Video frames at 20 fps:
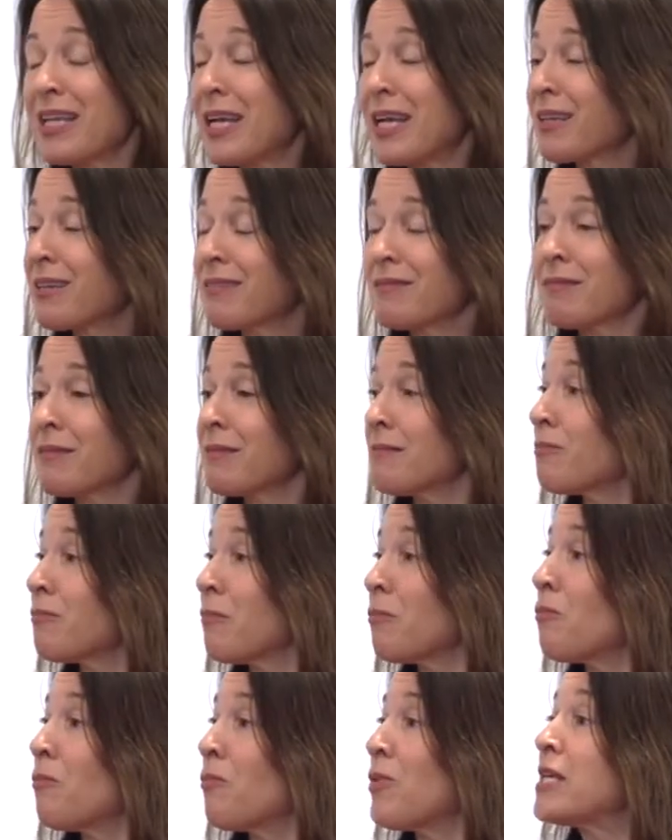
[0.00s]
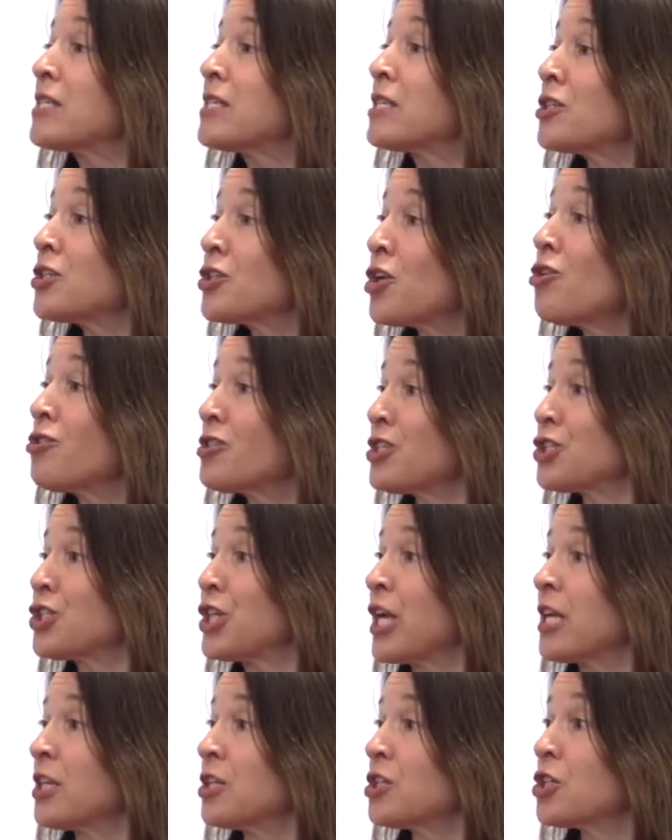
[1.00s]
like we as adults
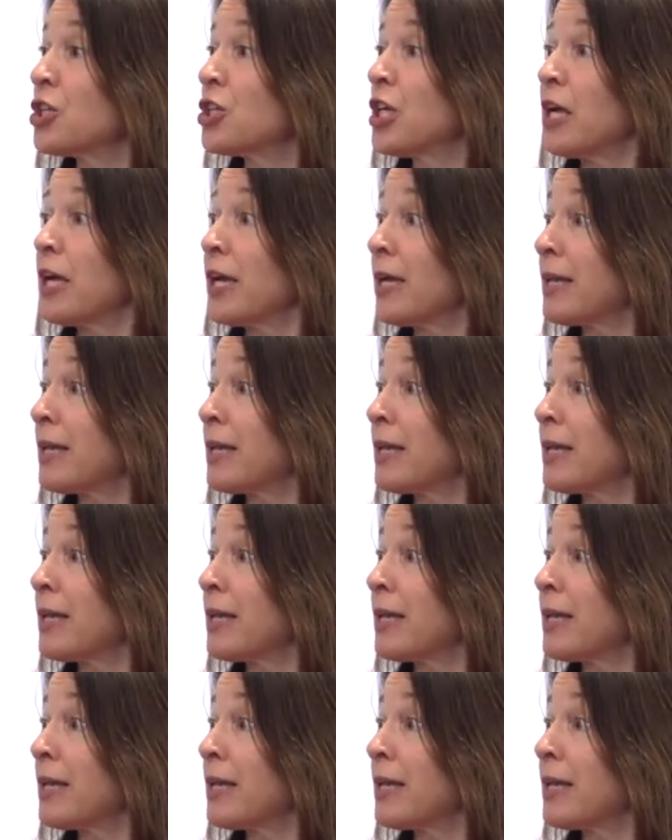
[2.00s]
change,